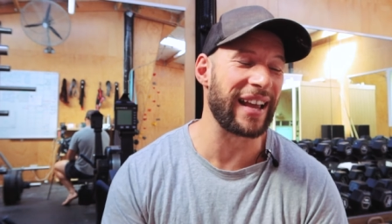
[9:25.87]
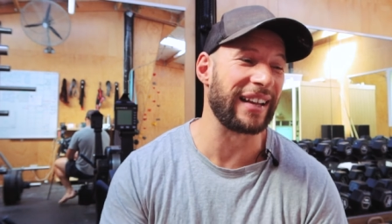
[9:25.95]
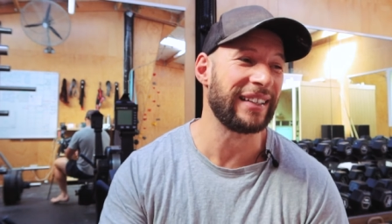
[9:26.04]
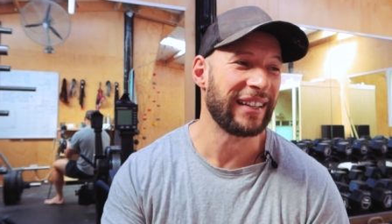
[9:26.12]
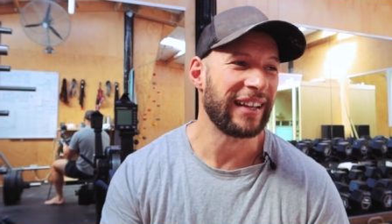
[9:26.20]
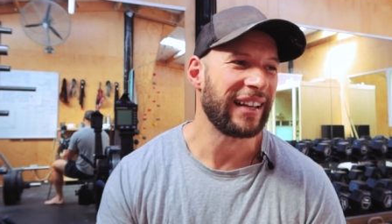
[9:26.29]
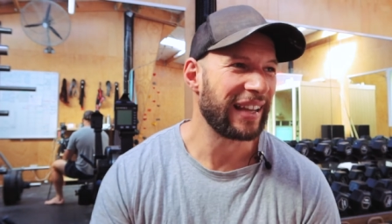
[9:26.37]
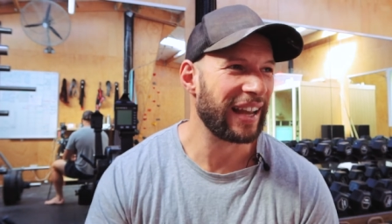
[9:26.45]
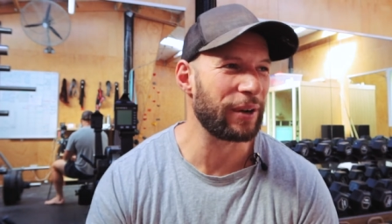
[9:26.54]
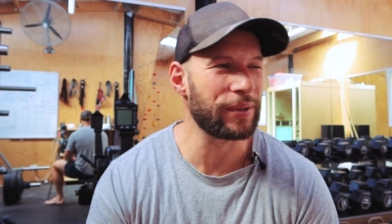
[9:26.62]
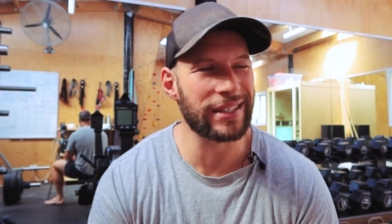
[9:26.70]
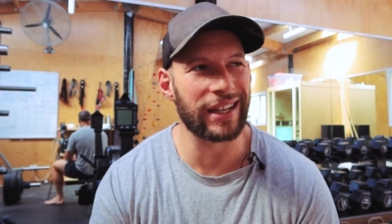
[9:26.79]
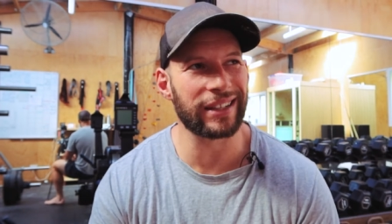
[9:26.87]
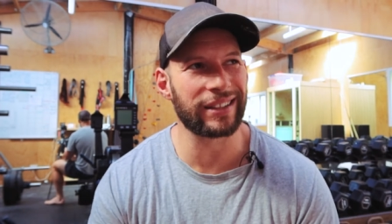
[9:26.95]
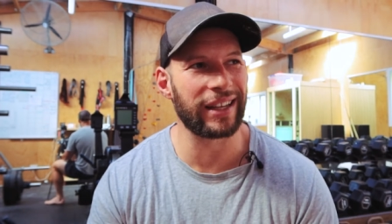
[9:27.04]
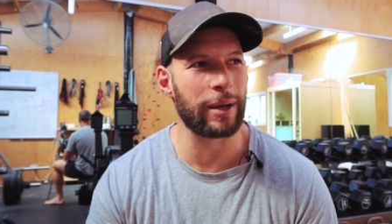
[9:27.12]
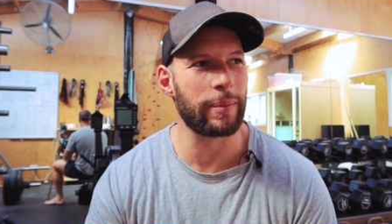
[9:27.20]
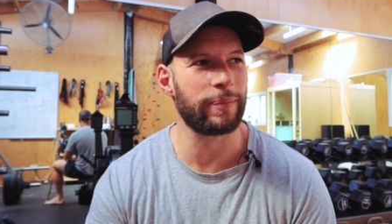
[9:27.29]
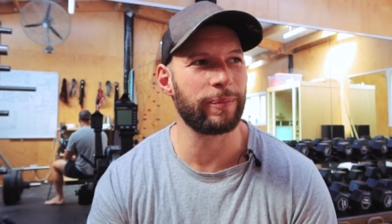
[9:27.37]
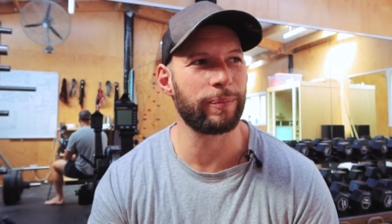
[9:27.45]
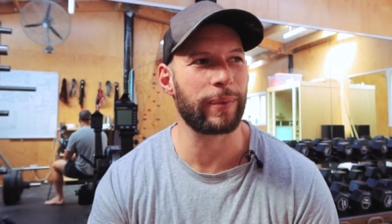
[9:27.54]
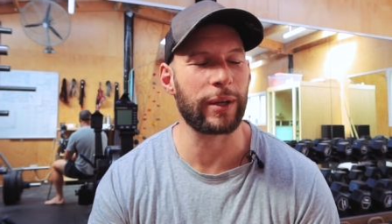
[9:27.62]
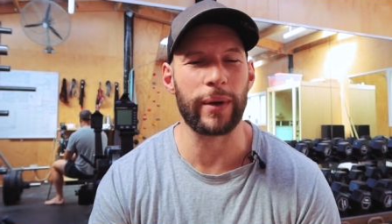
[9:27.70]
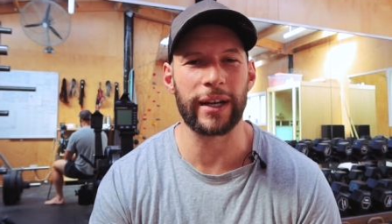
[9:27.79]
And it was like, yeah,
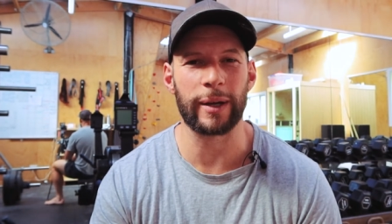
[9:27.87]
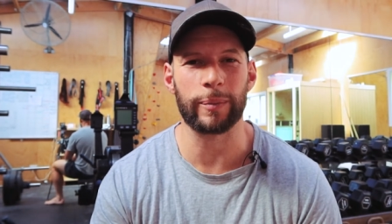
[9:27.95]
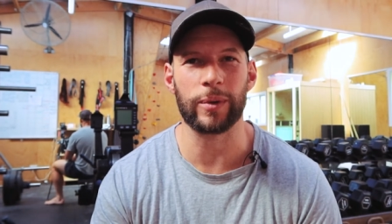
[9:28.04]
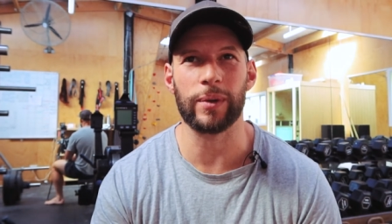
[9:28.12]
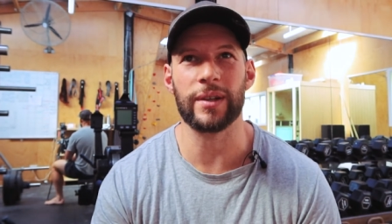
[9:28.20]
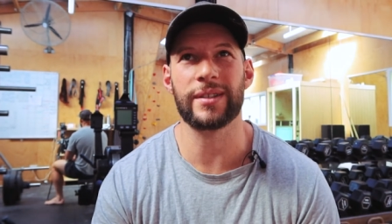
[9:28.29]
big wake up call.